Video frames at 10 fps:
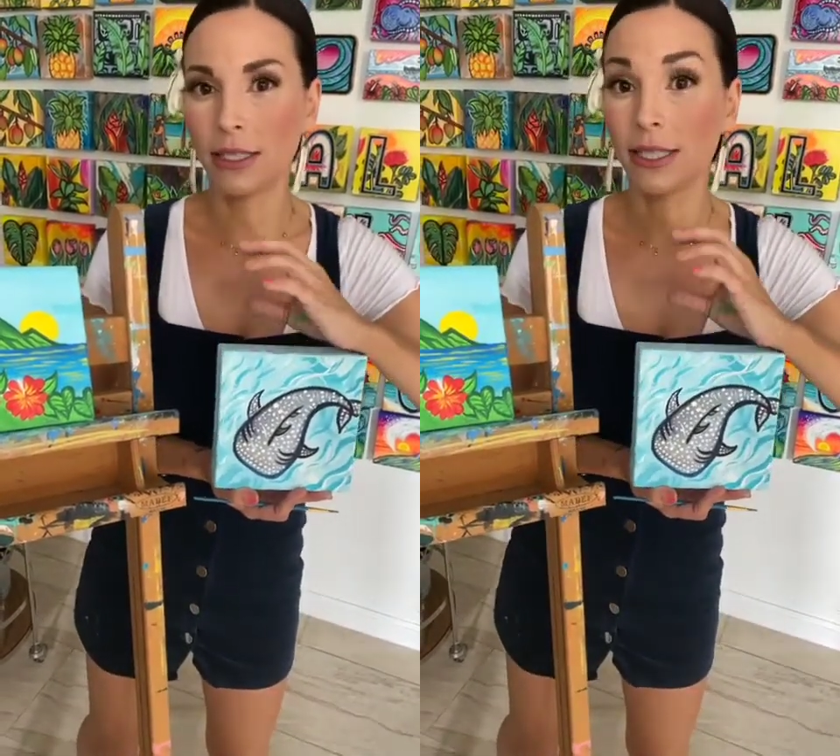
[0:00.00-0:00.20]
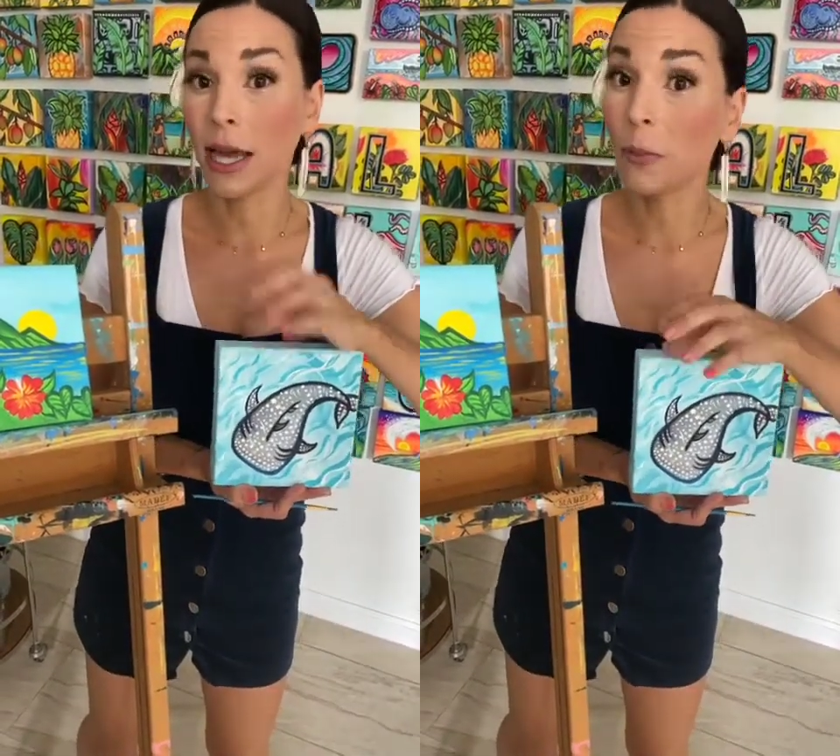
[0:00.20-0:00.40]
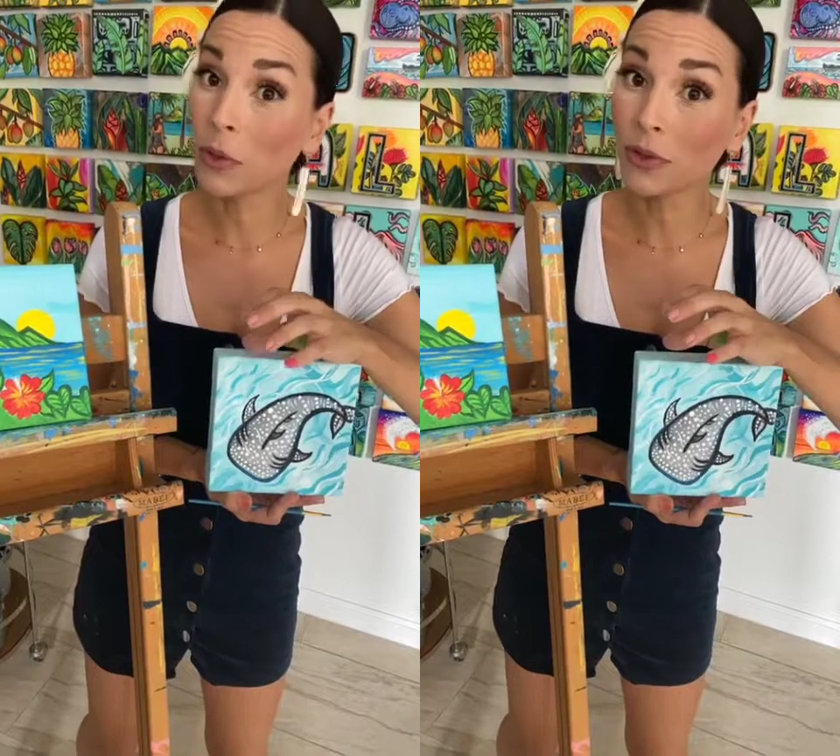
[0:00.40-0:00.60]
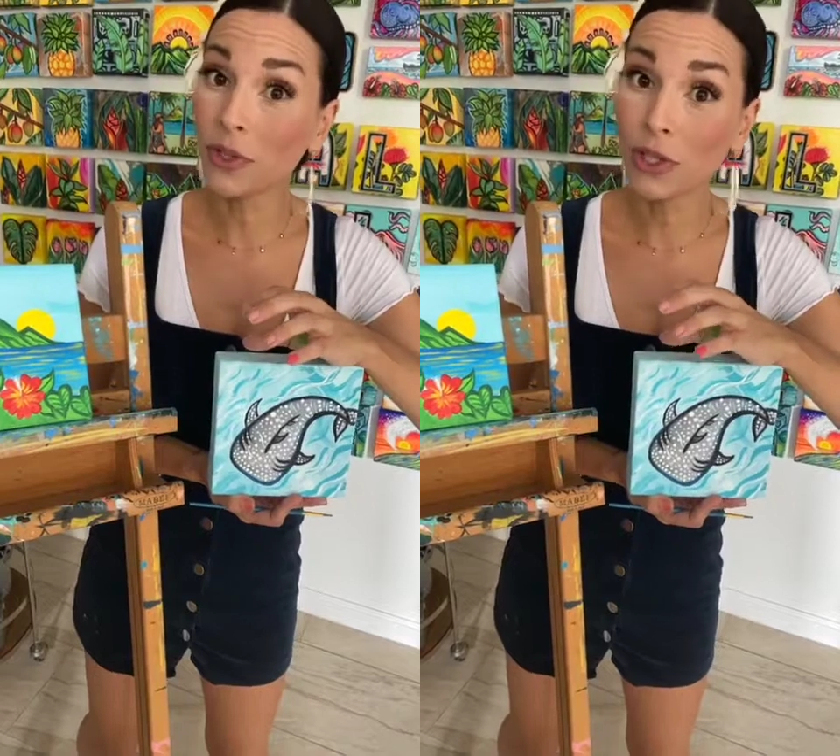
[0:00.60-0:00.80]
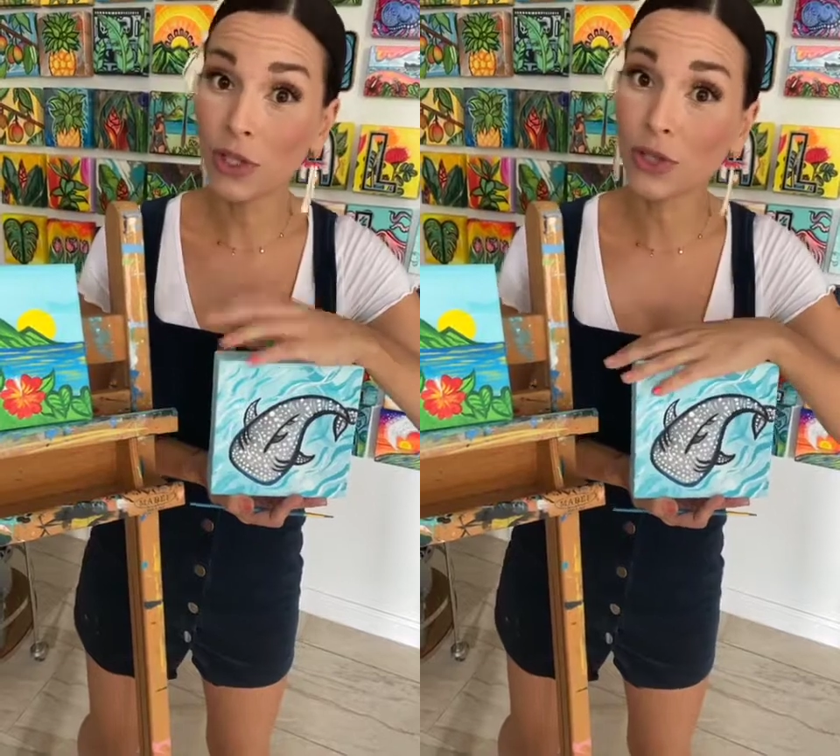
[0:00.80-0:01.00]

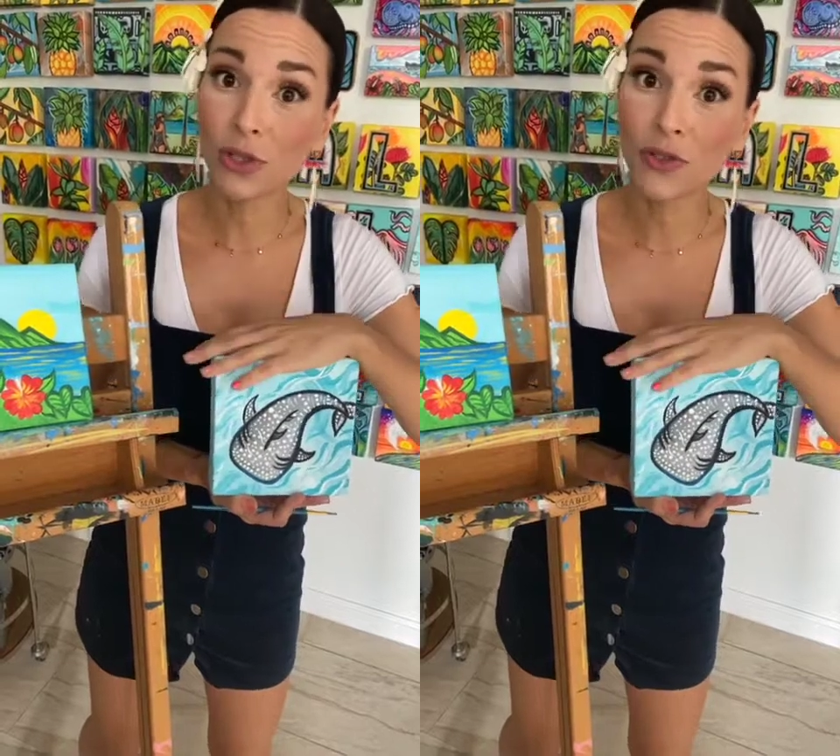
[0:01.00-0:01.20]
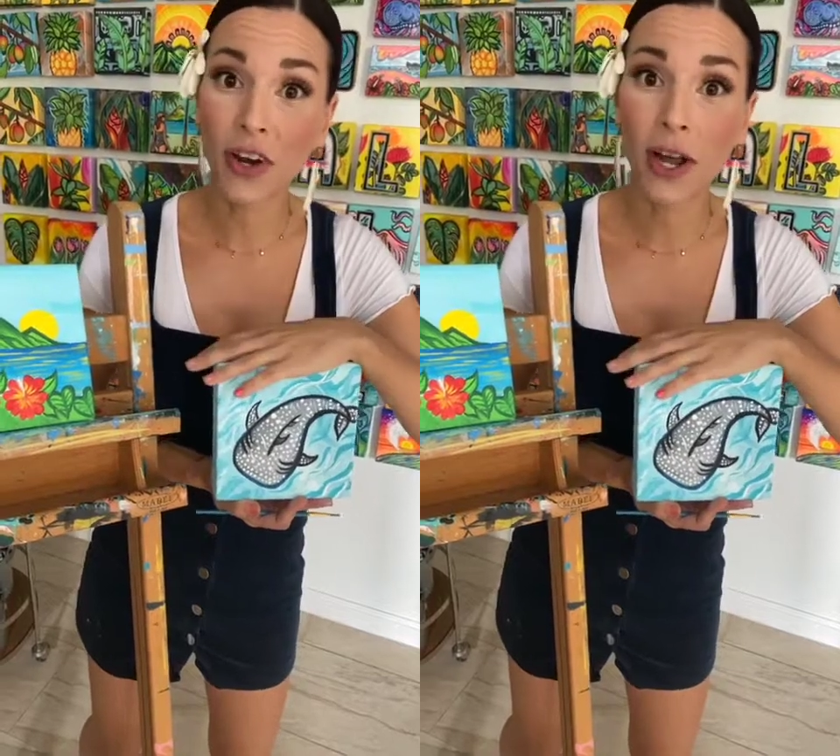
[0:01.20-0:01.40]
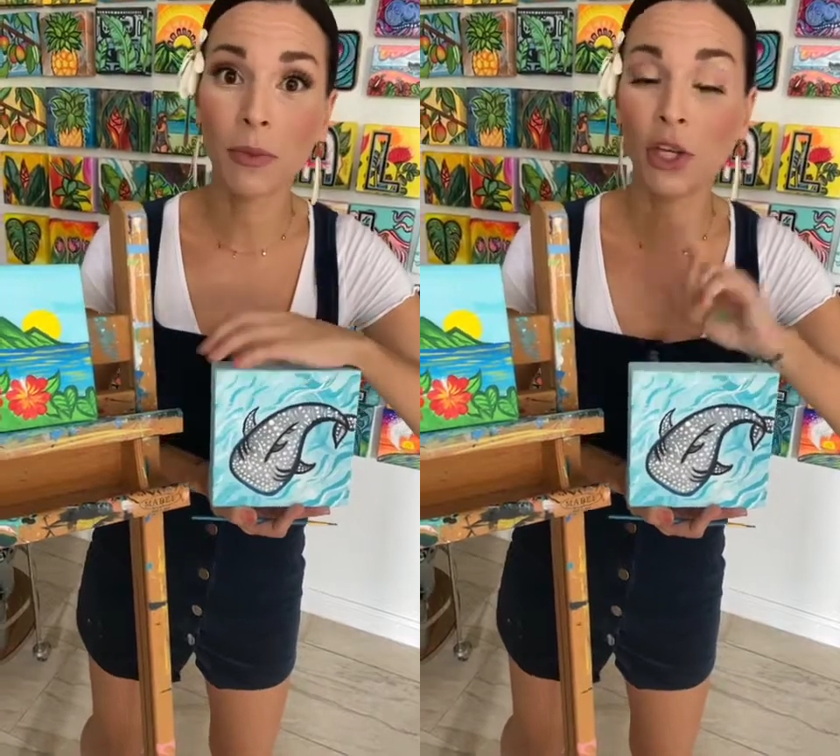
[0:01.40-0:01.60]
samples to choose from,